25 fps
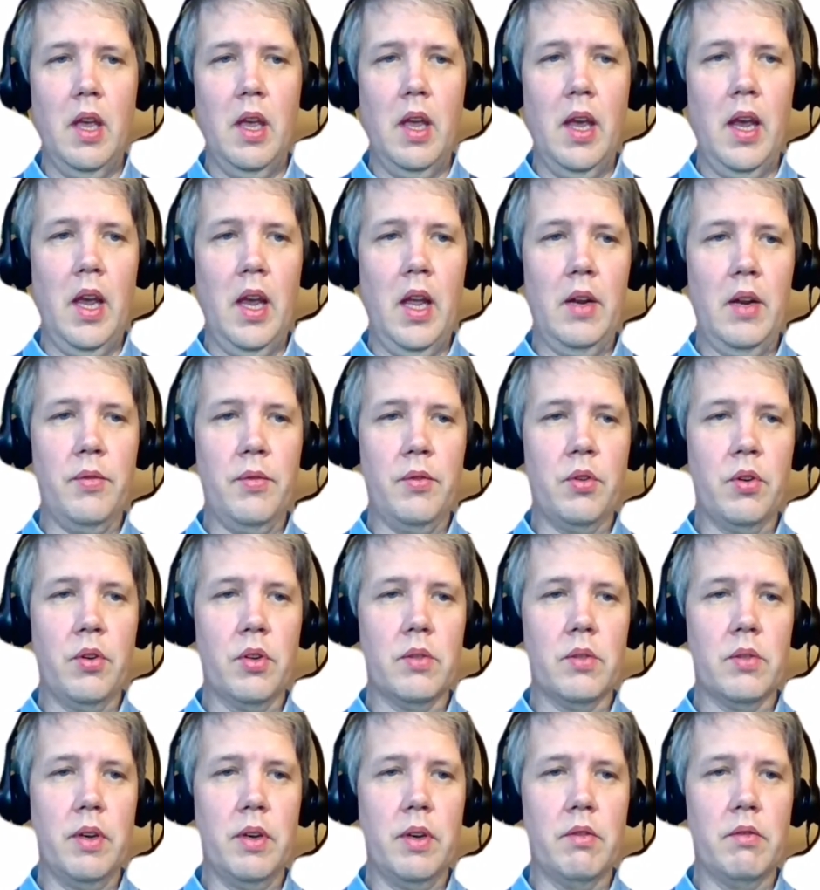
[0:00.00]
And of
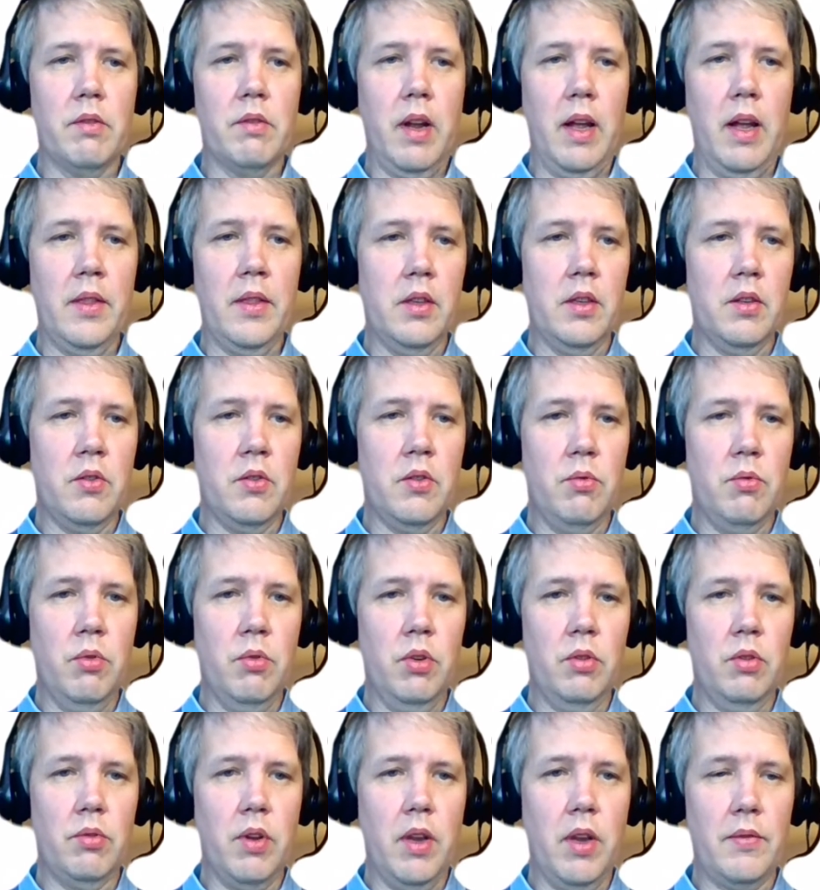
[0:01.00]
course, when you run the
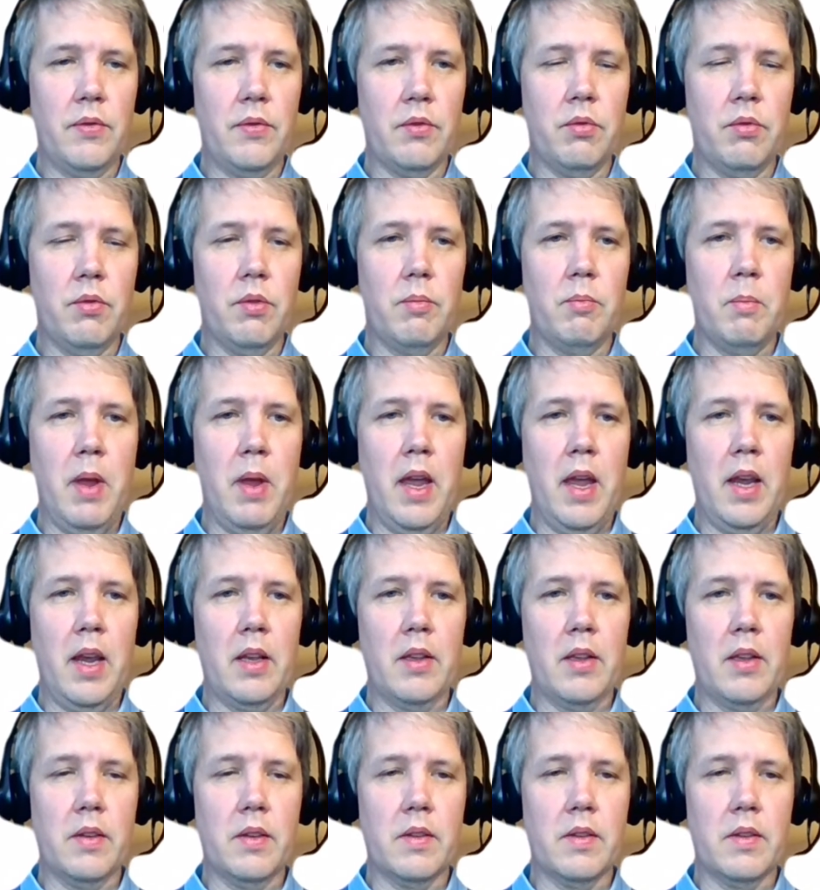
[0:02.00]
tool, you have to
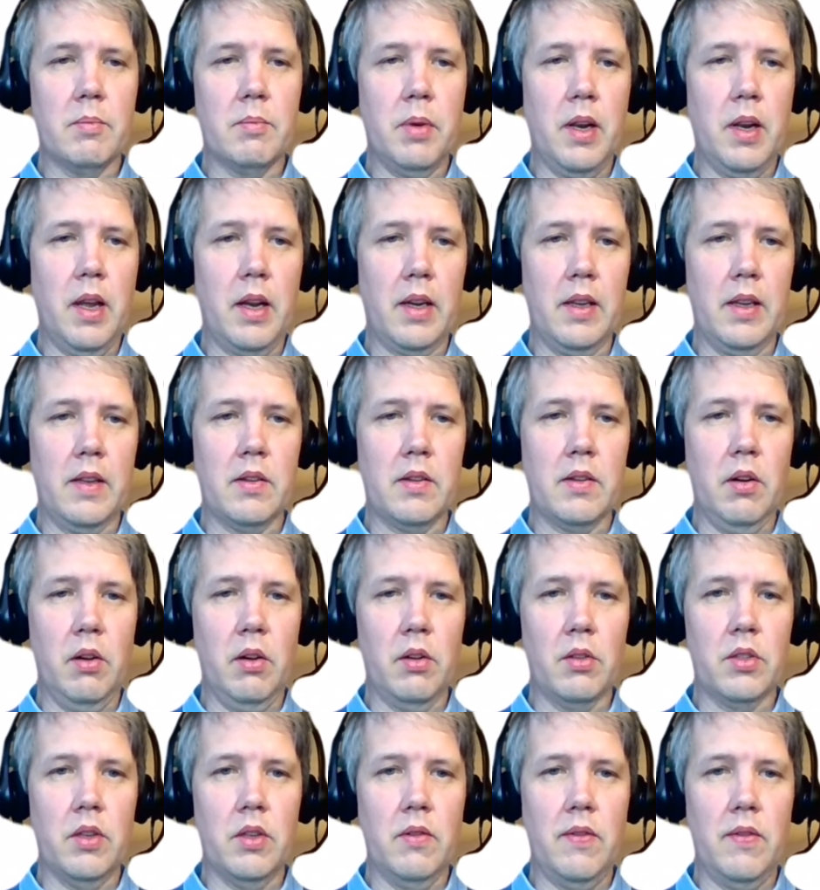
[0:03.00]
make these plugins
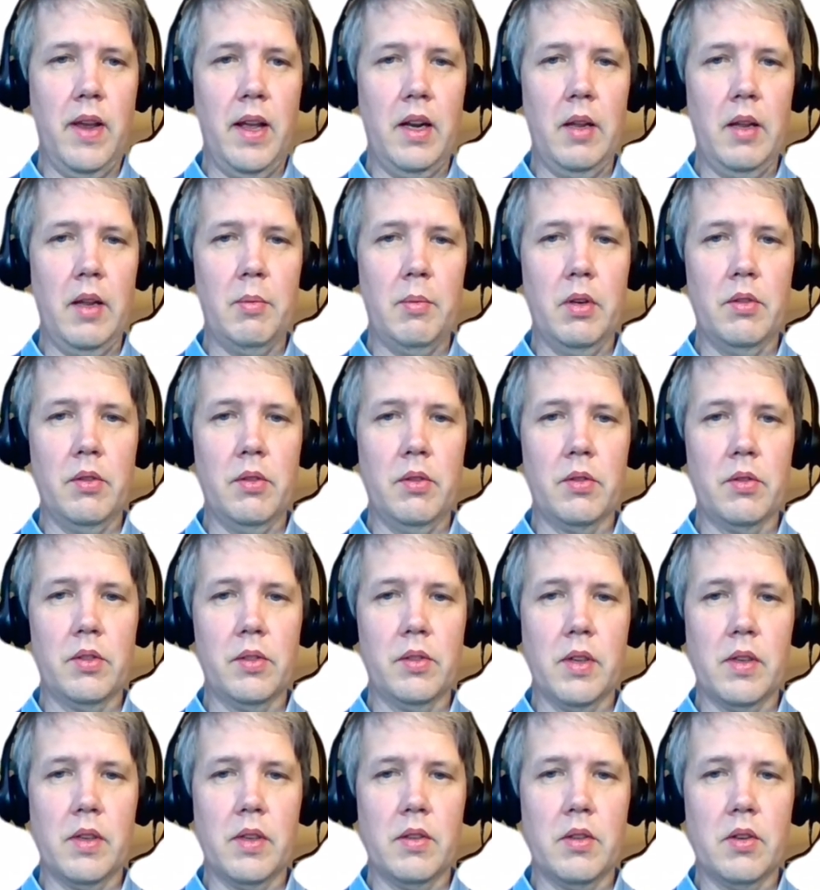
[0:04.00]
also available using
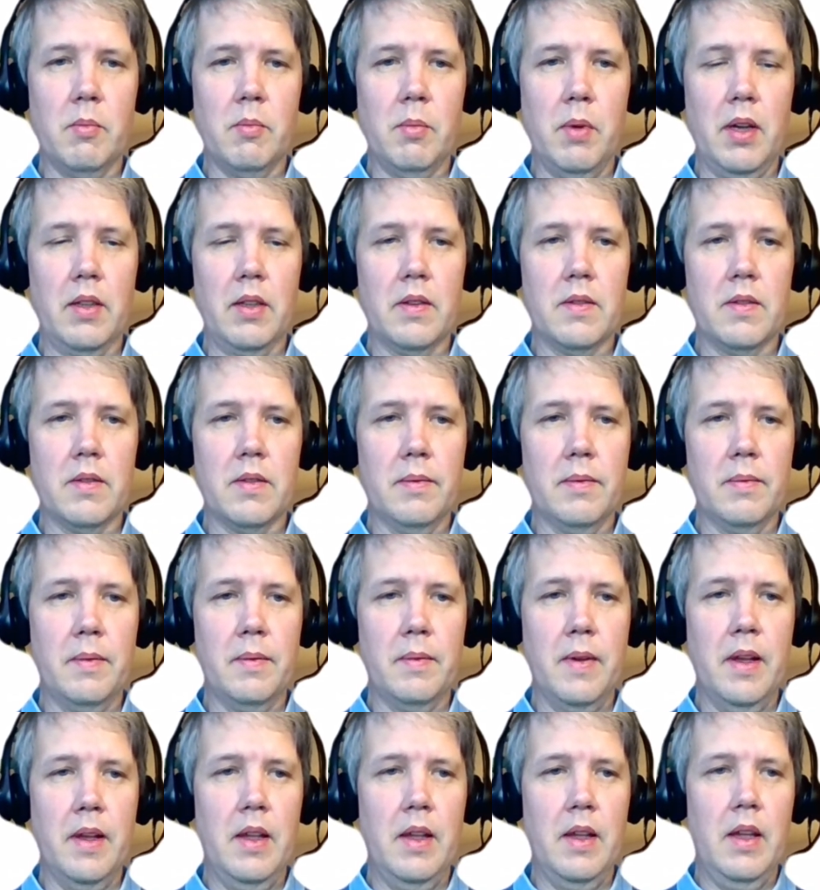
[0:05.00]
these commands.
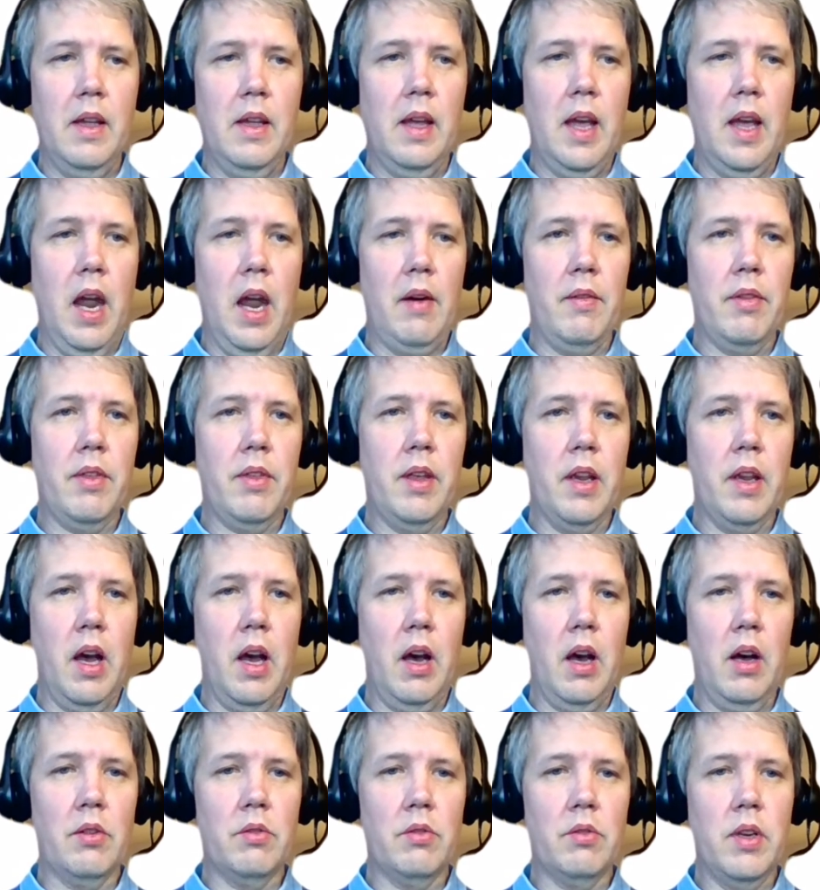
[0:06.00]
Everything
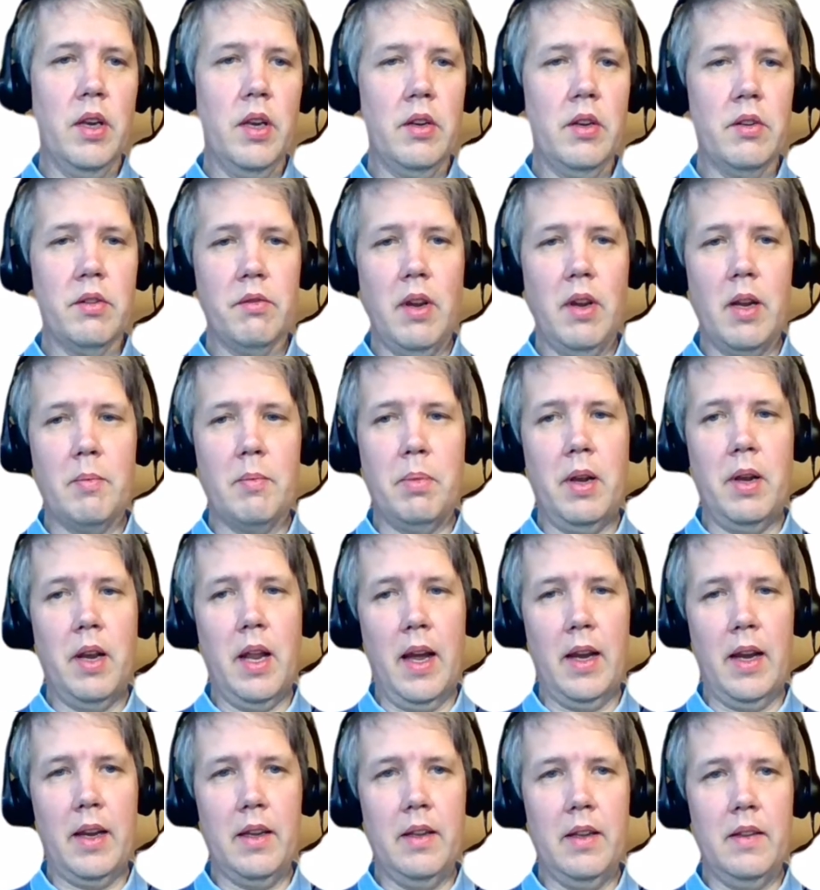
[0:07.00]
how to integrate
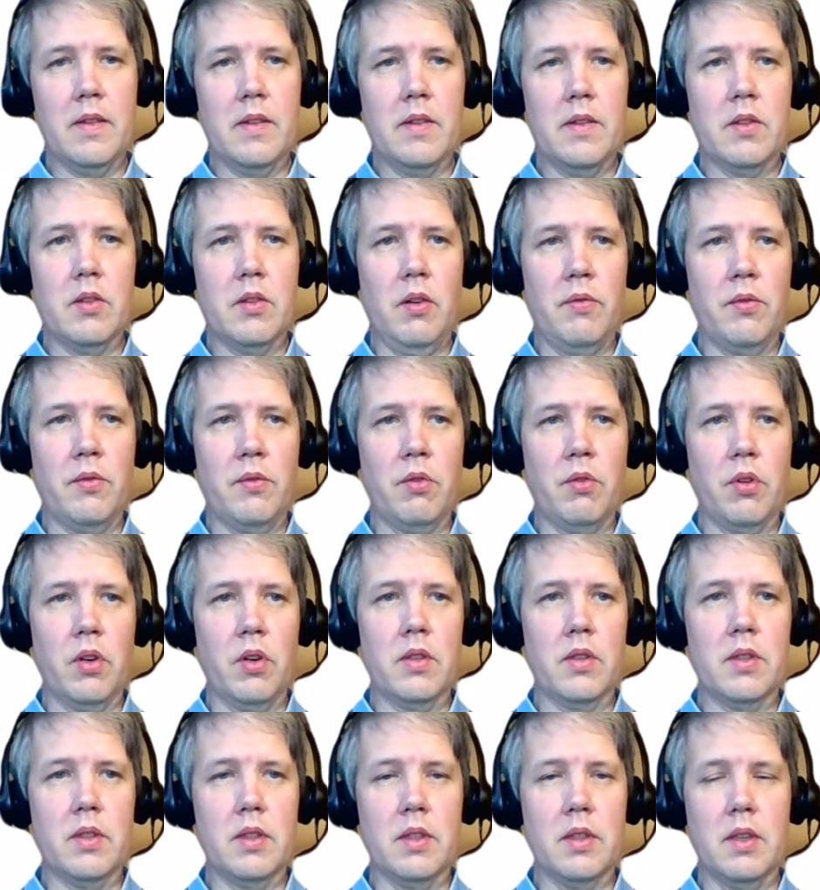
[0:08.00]
plugins is of
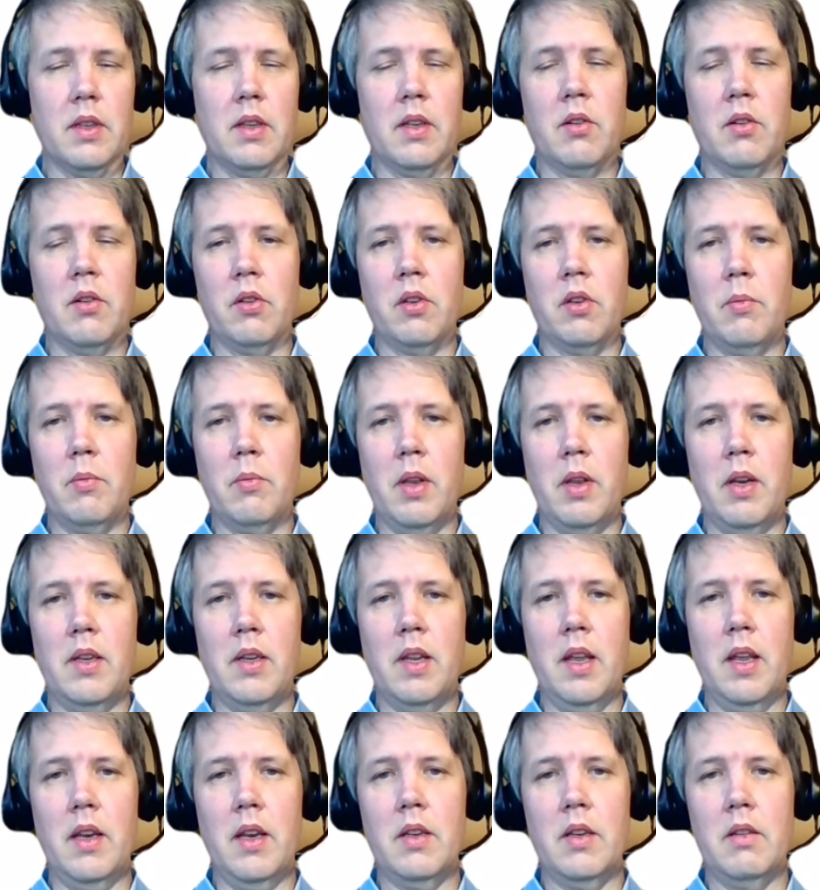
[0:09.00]
course
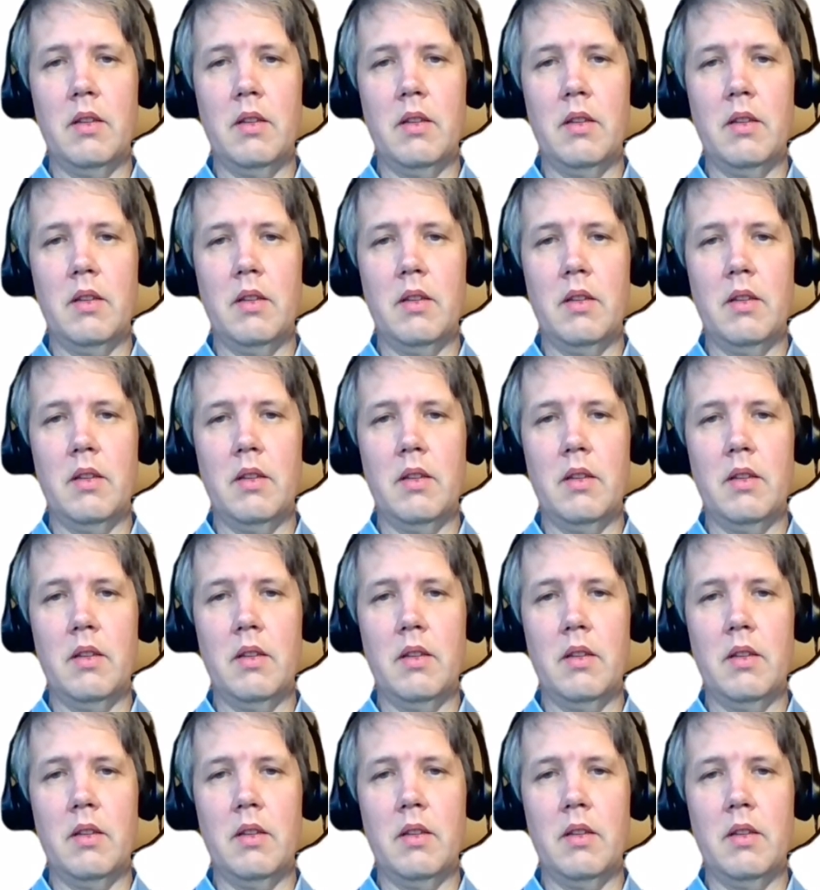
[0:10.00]
documented